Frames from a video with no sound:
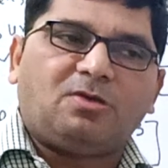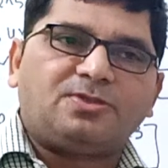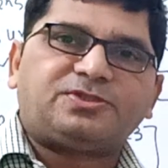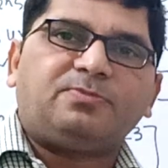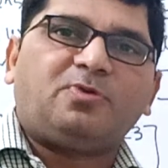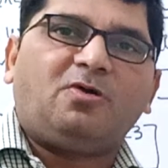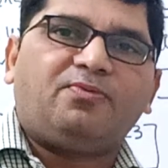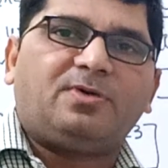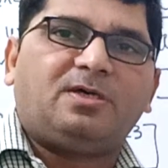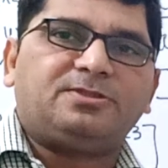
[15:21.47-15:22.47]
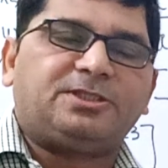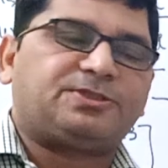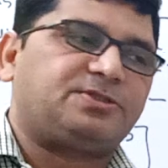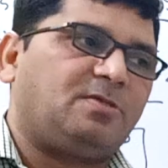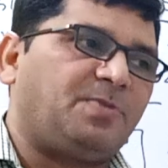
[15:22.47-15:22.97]
concept of
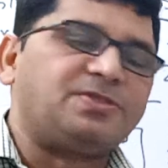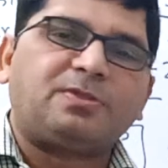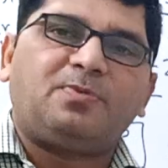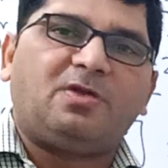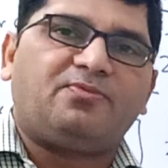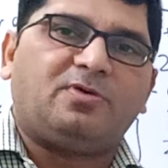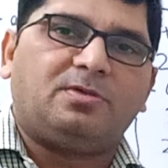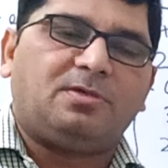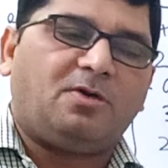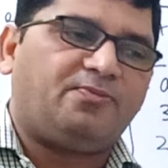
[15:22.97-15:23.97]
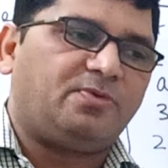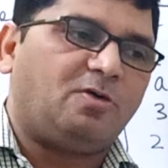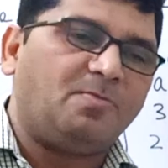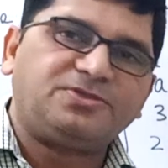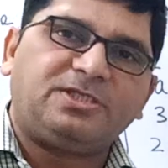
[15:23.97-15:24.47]
this principle of
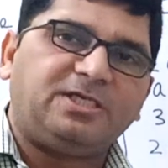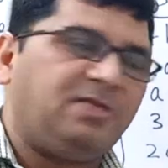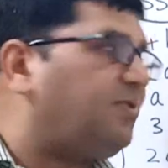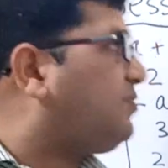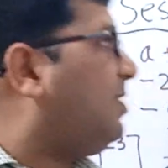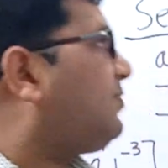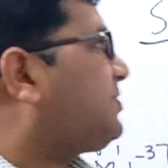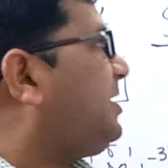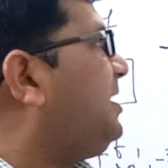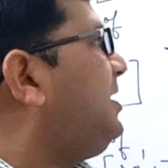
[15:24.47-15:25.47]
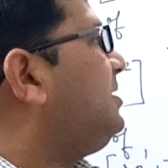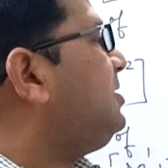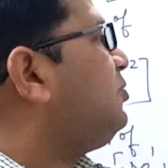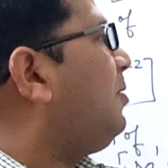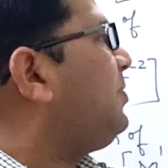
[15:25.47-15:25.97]
homogeneity, which we have studied
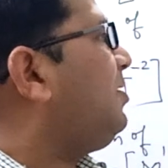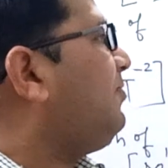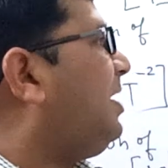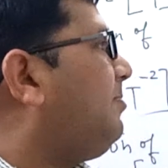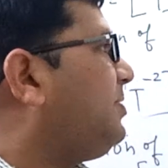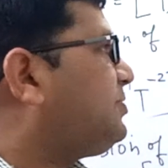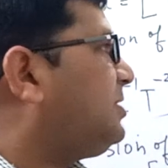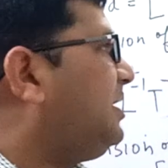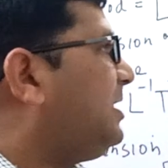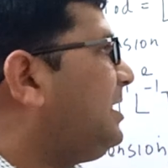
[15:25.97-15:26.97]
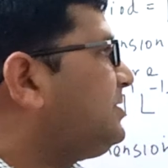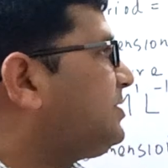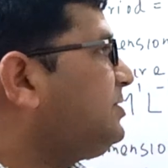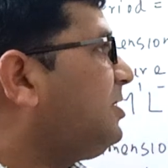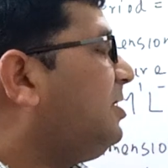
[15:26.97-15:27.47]
in the topic of dimension
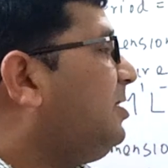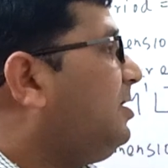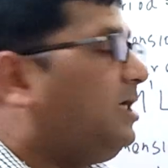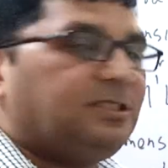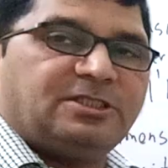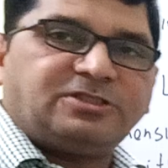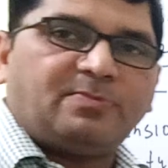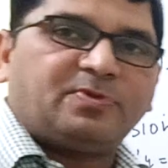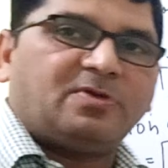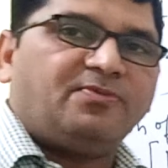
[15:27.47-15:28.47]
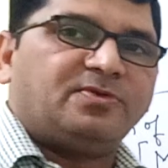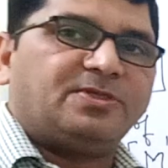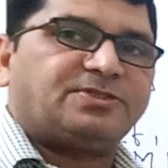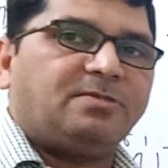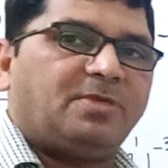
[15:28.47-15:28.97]
analysis in the chapter of
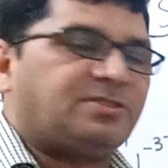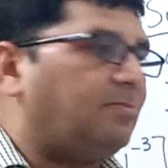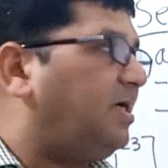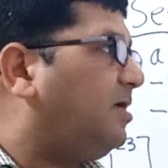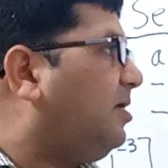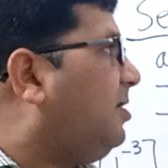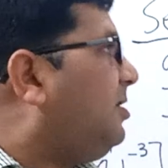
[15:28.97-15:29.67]
units and measurement.